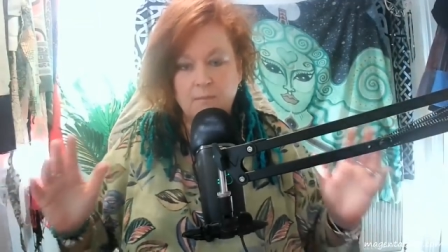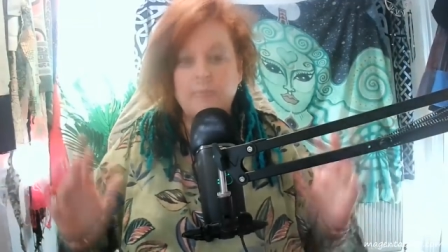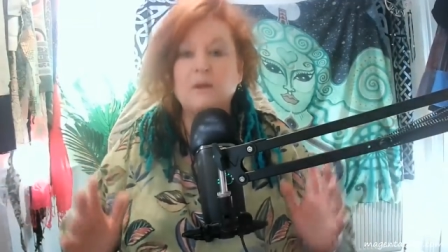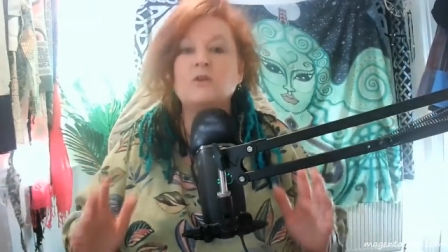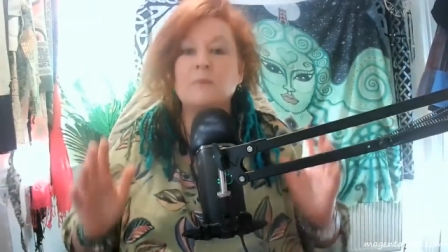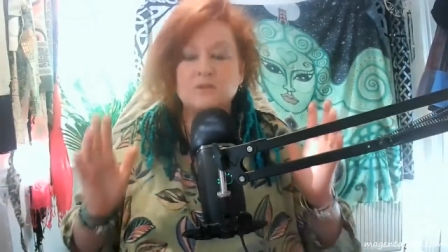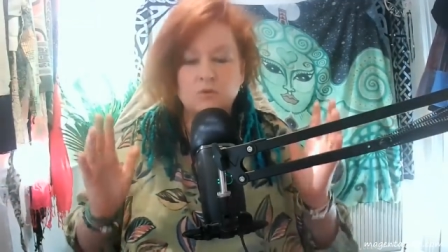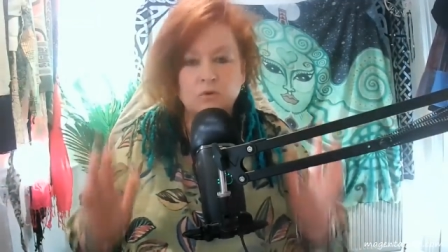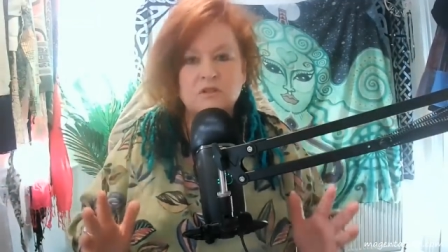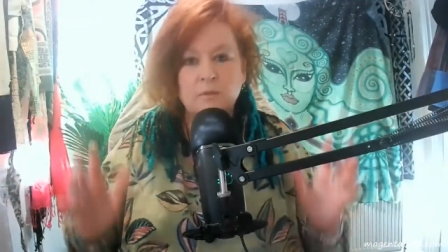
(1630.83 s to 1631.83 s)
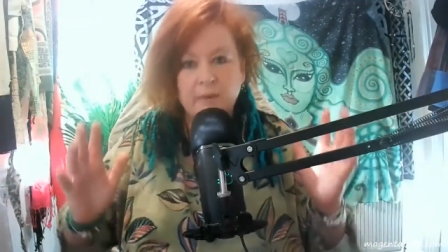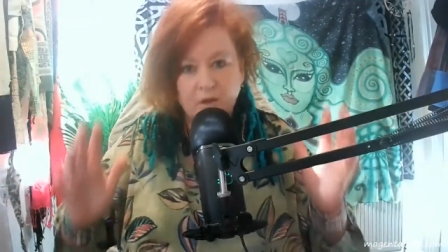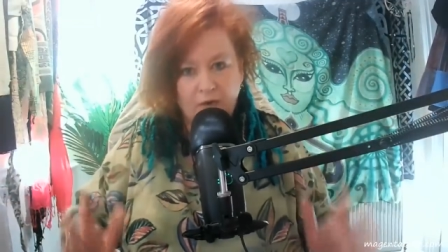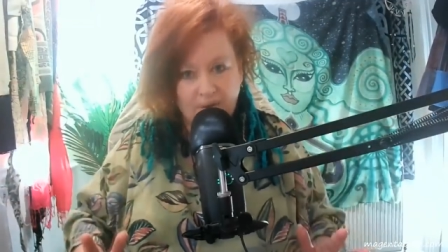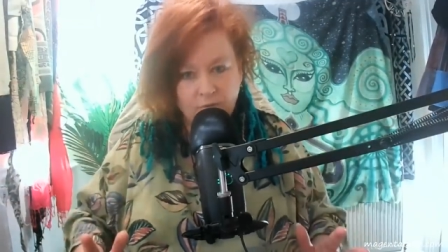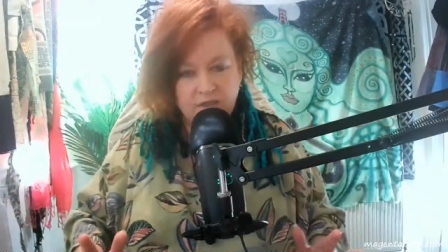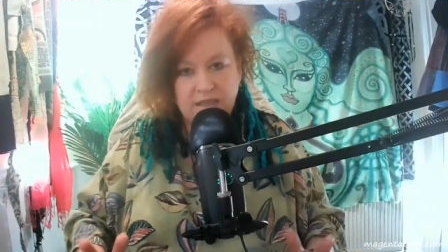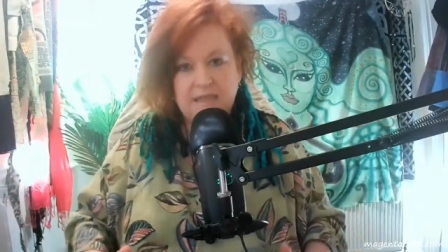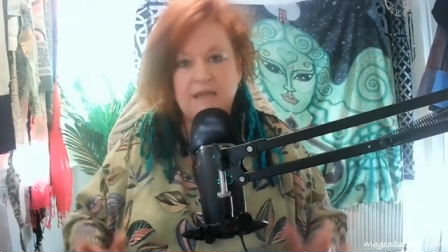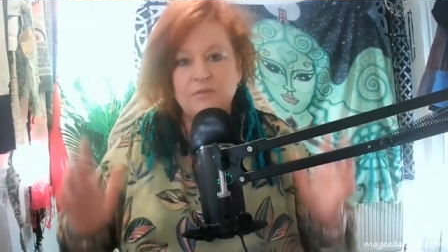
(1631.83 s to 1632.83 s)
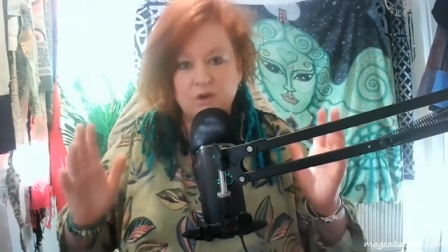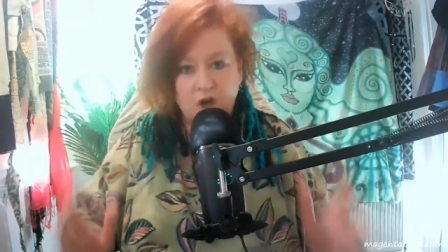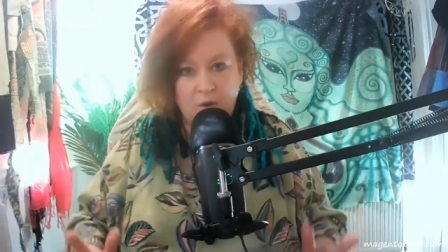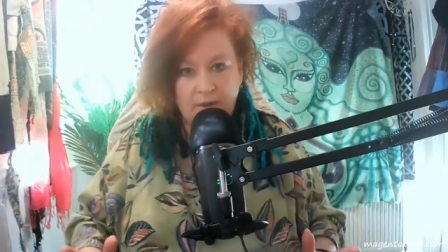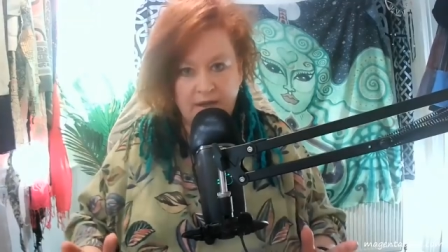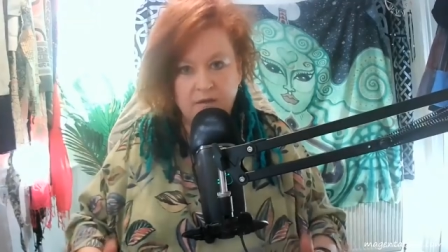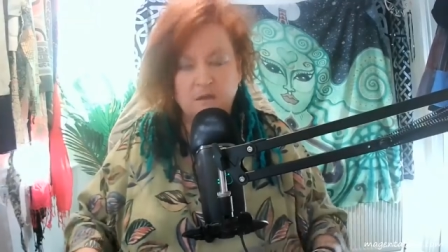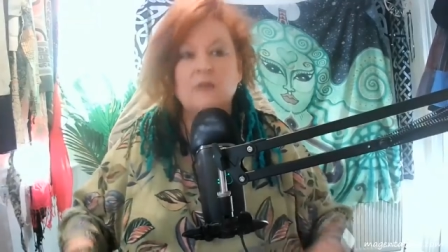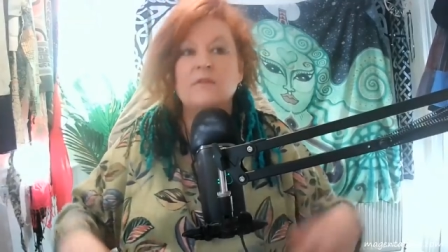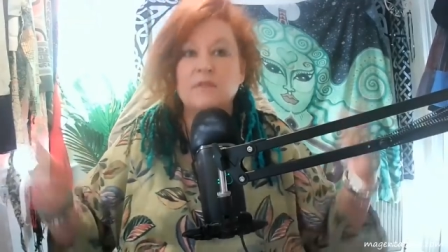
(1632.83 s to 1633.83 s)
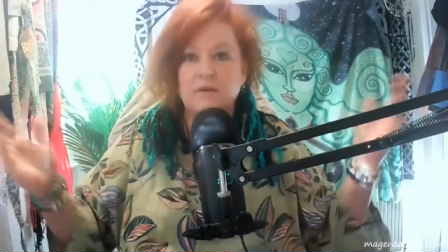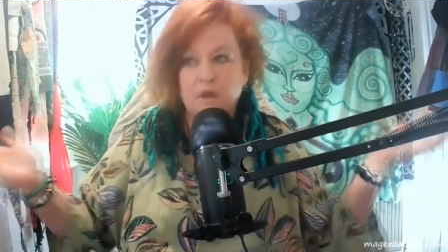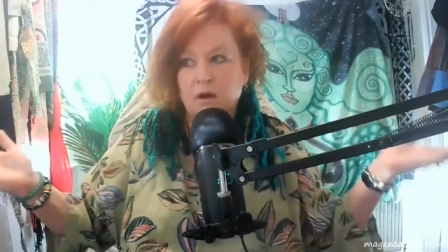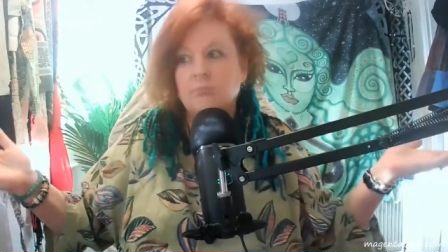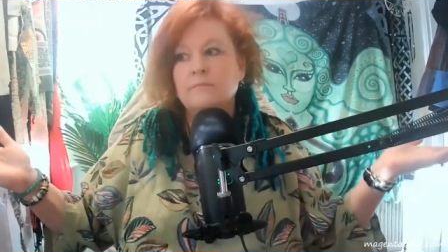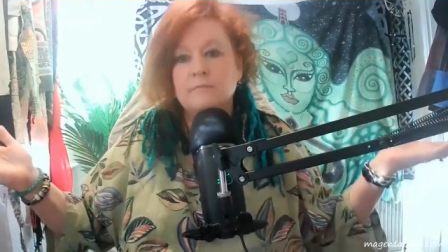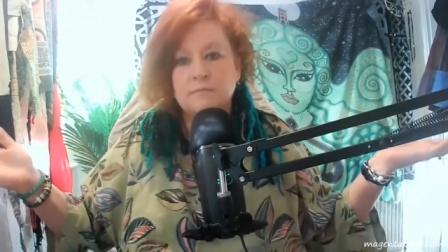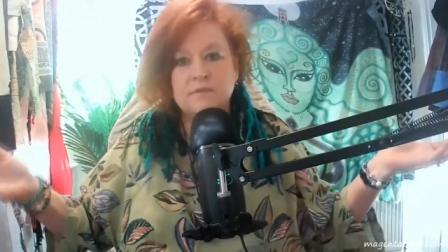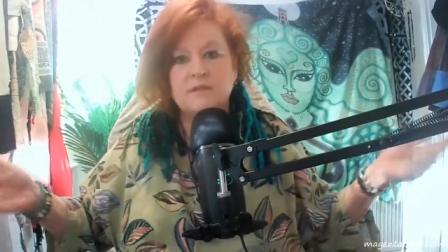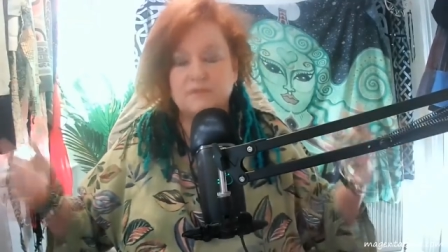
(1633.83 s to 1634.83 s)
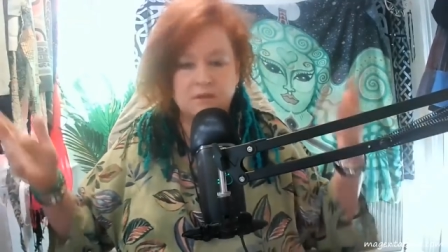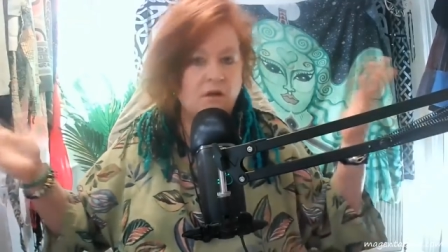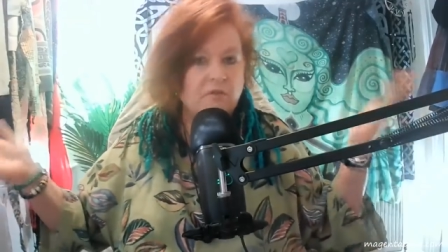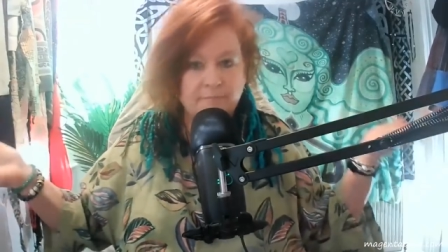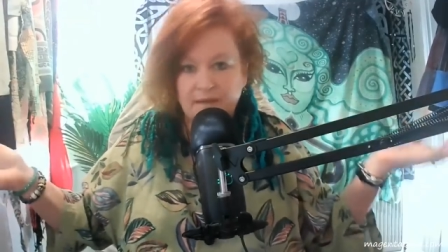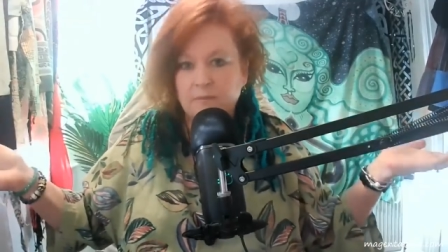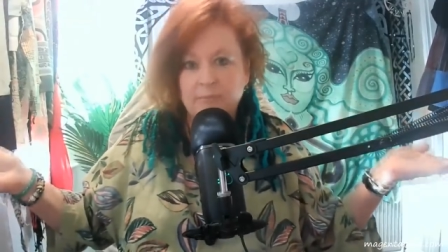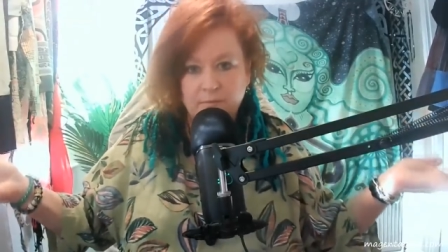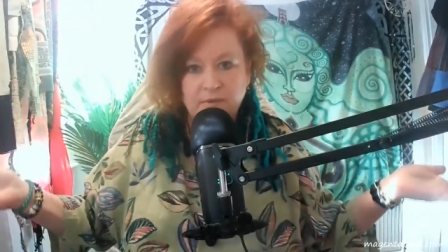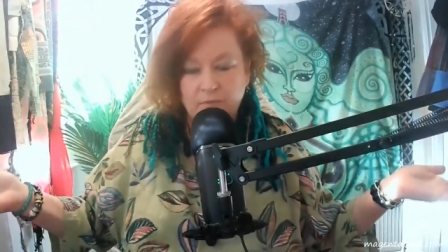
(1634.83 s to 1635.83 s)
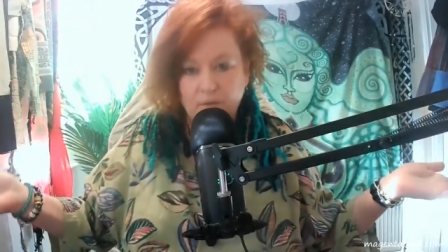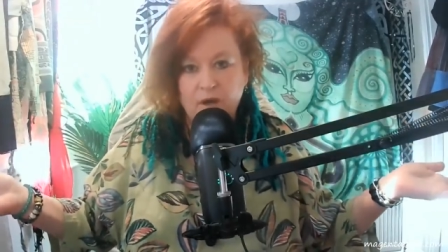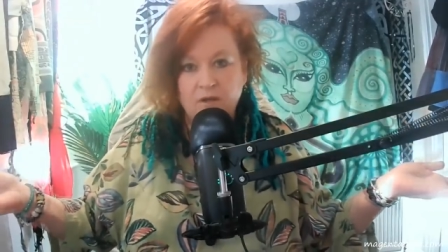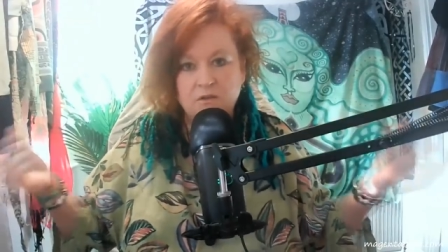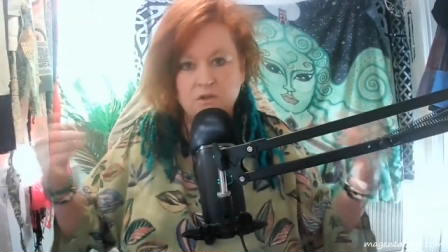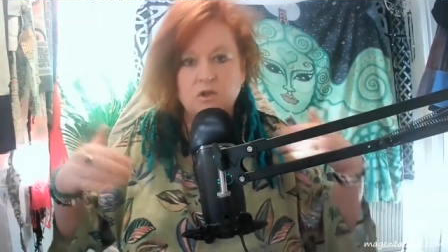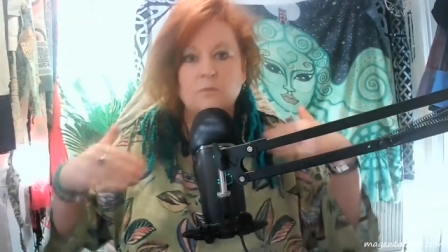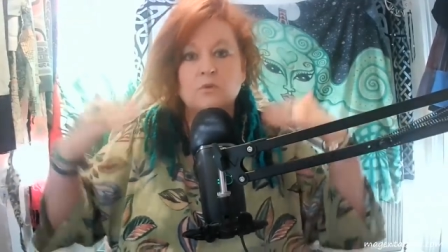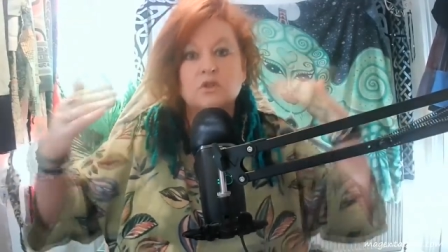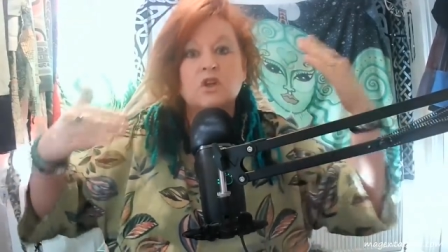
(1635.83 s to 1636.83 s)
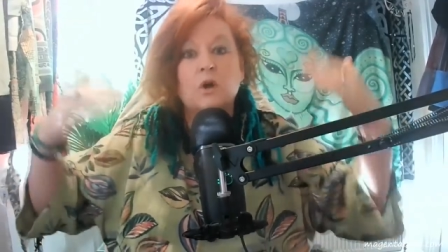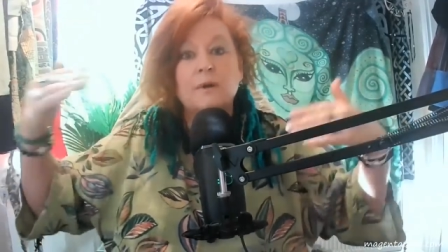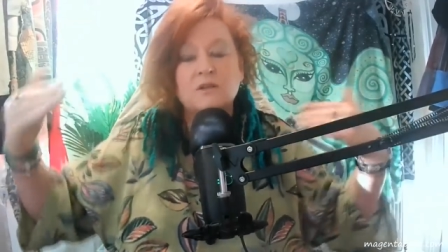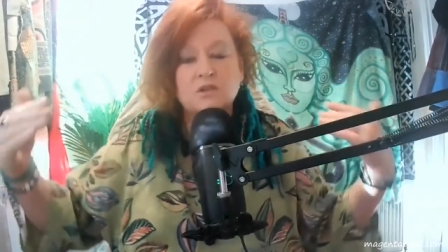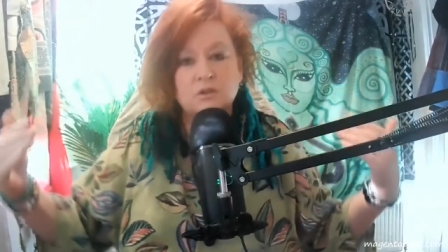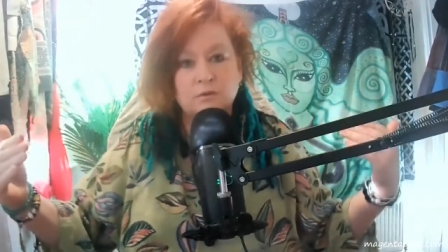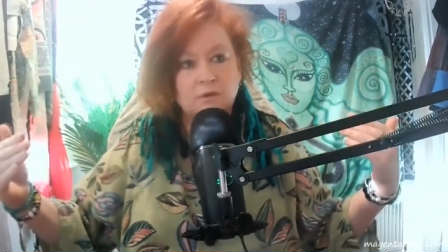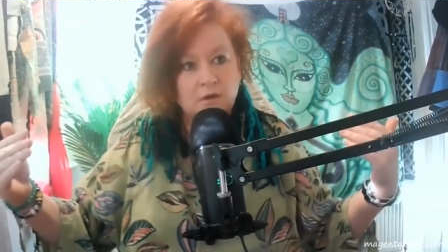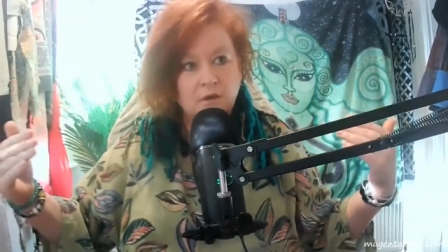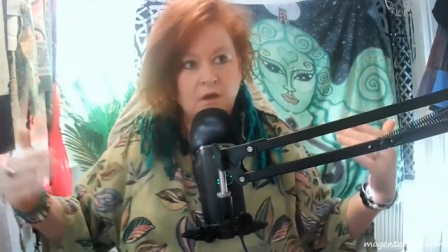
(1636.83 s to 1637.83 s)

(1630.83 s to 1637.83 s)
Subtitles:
But you must also be grounded in the knowing that there are 7.5 billion people in the world. You don't want to go into